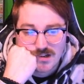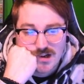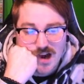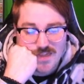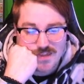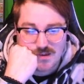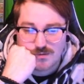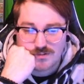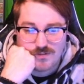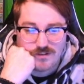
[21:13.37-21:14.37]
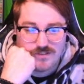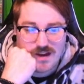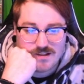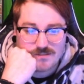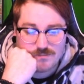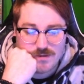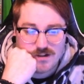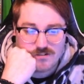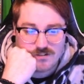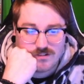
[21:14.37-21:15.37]
I think it was a fail. Not as
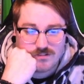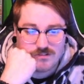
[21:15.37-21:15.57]
much as